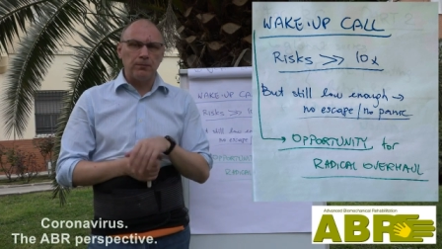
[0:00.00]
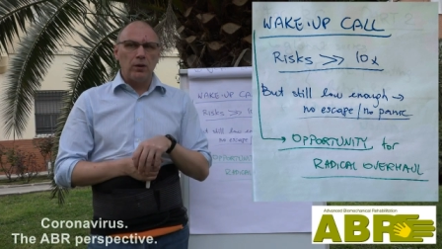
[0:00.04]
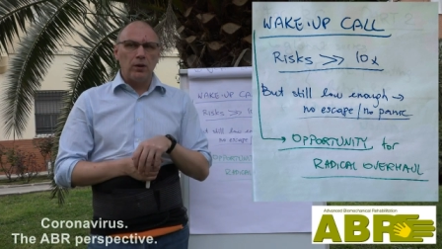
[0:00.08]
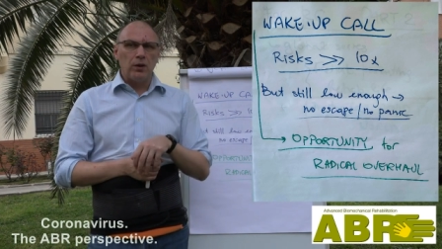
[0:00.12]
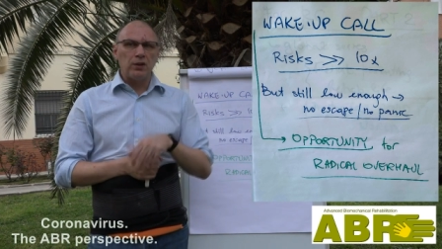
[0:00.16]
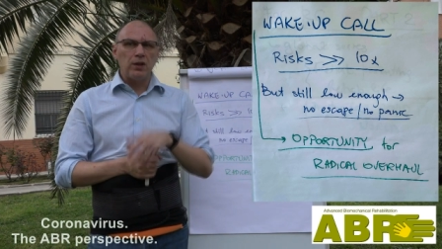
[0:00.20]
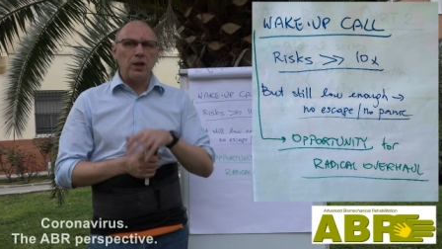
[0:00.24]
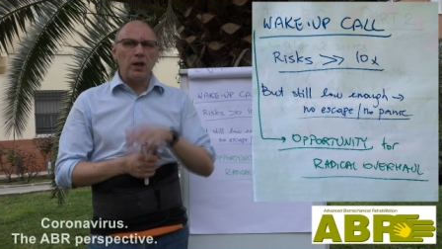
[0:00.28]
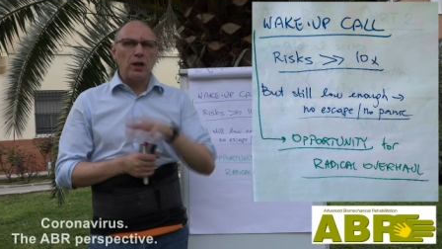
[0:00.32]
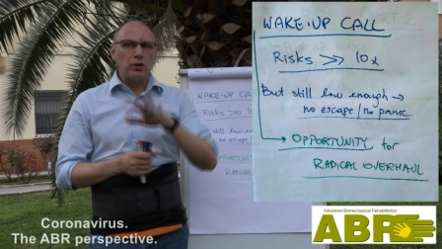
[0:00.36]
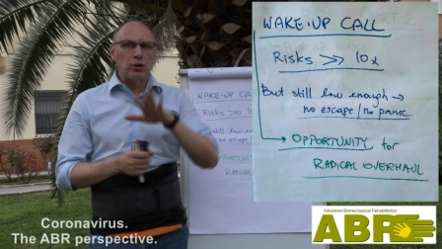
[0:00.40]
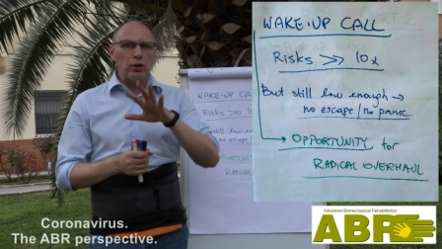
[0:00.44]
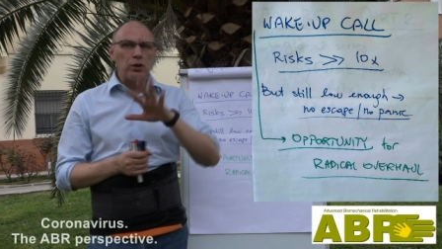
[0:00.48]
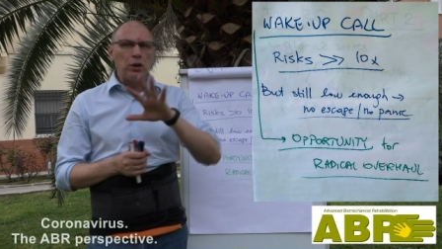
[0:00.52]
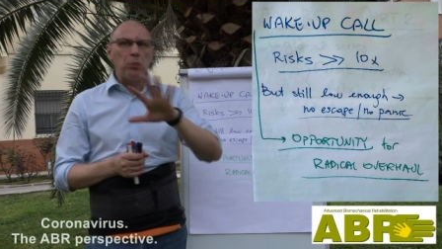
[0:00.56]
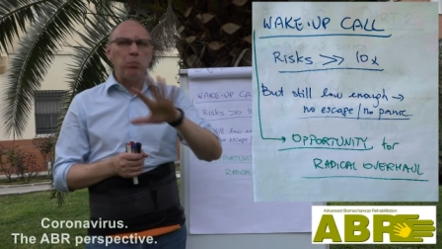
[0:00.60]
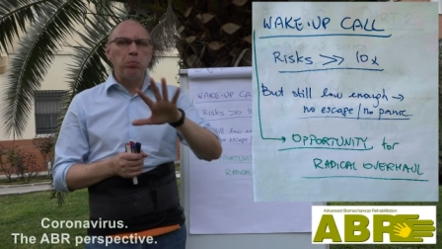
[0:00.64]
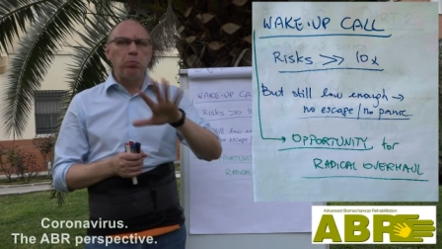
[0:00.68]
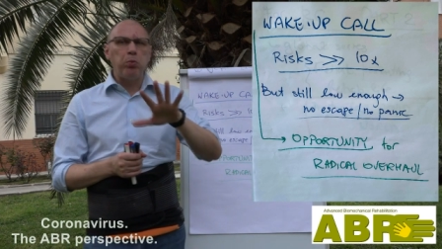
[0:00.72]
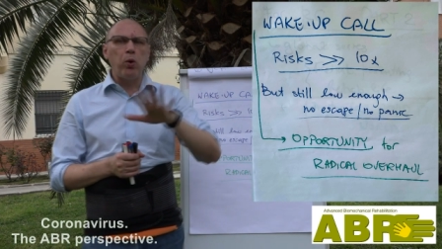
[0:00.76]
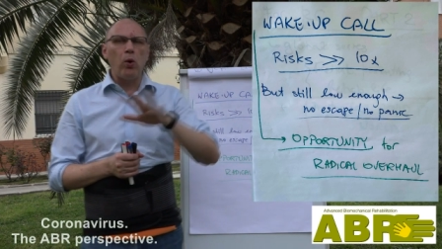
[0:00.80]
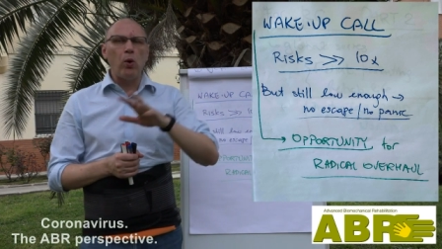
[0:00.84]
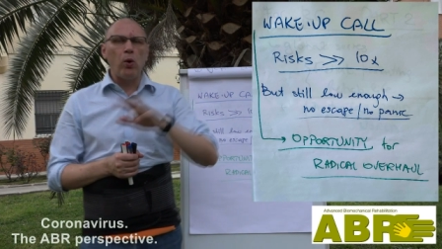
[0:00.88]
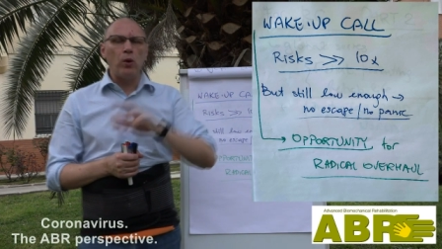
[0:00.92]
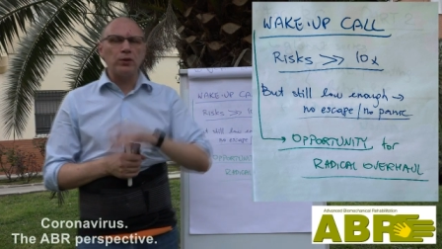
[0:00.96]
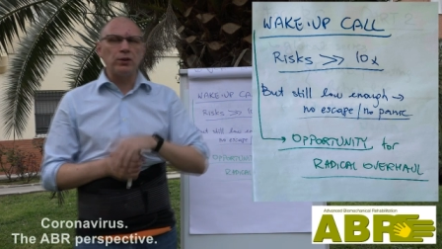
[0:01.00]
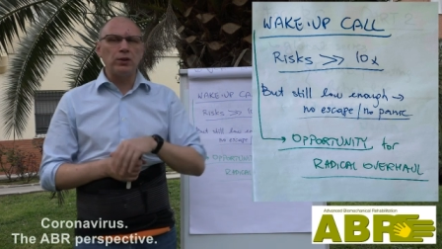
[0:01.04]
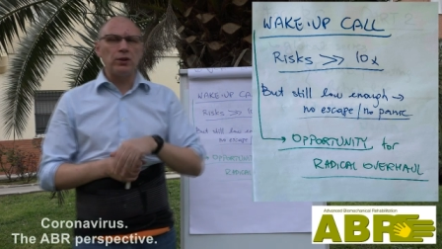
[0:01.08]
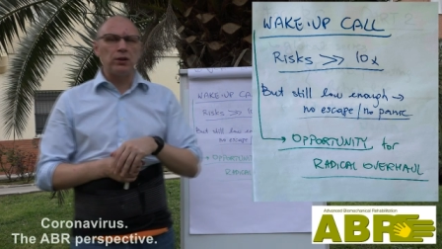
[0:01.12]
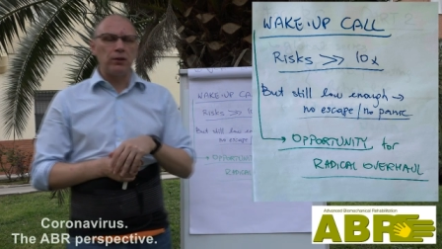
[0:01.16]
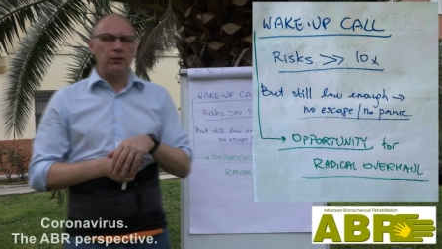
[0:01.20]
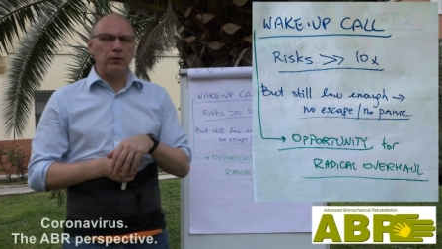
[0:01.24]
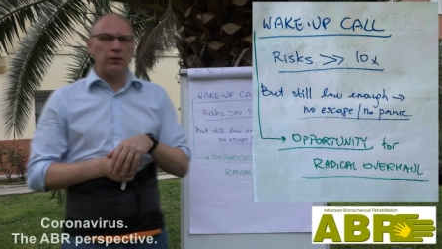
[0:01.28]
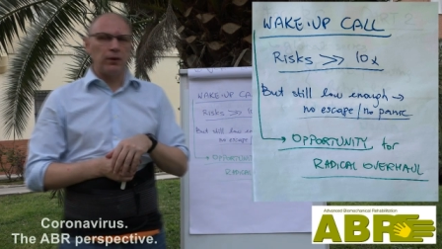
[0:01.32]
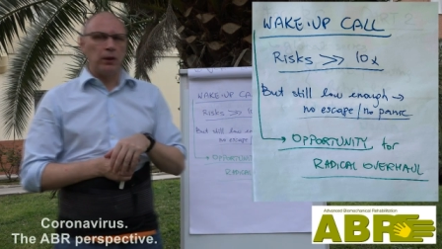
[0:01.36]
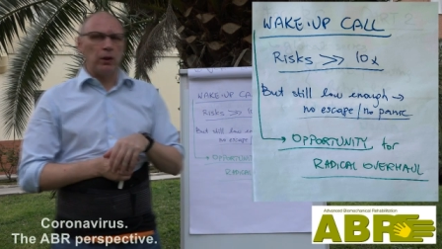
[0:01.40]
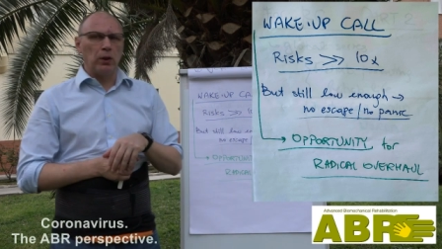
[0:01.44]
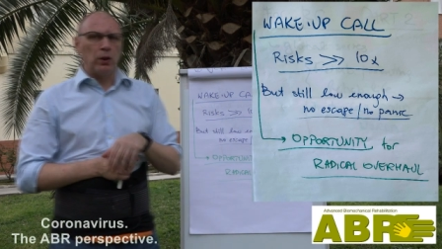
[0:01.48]
is actually
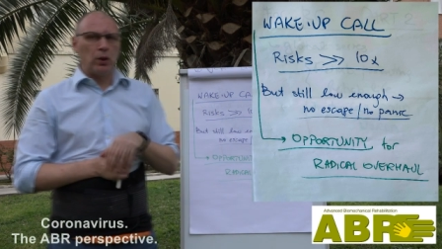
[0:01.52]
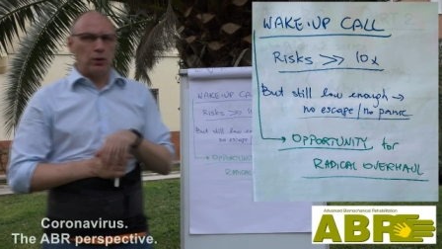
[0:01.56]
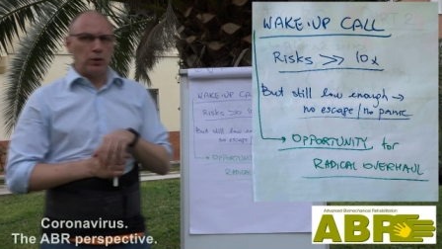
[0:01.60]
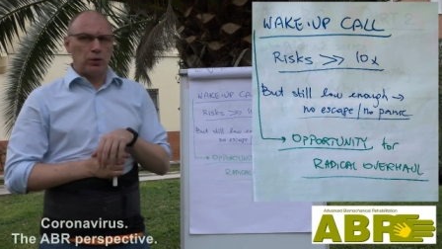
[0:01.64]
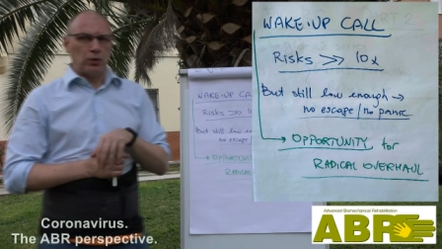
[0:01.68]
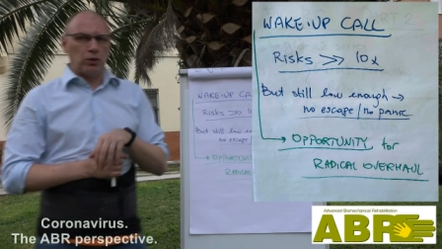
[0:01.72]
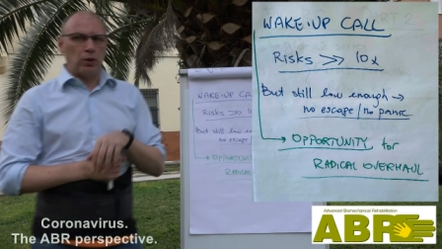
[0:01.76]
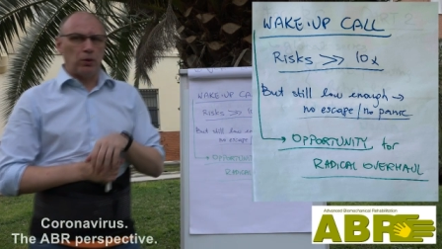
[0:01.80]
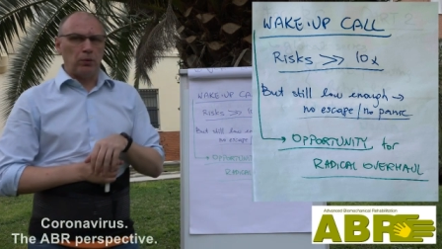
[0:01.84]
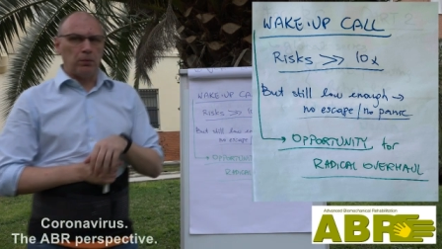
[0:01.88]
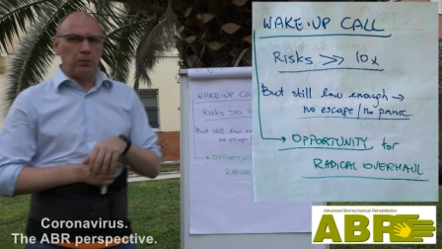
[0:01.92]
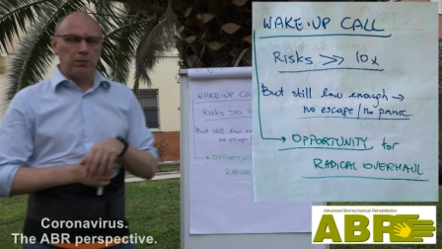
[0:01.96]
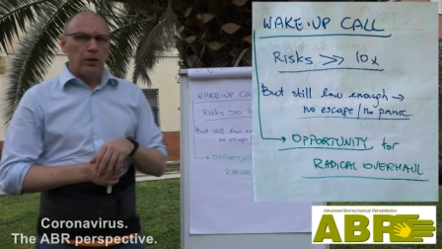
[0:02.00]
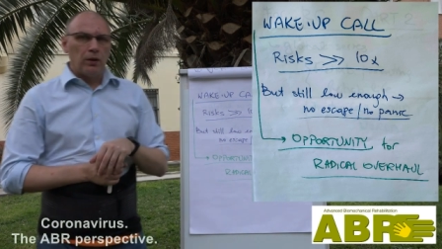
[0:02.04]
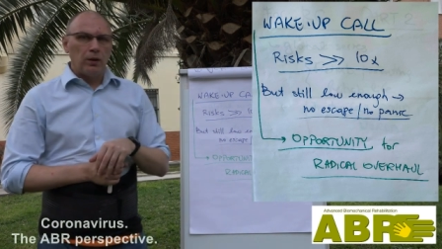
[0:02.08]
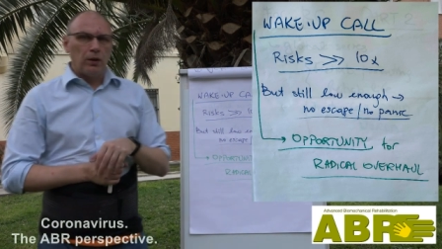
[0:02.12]
positive in long term.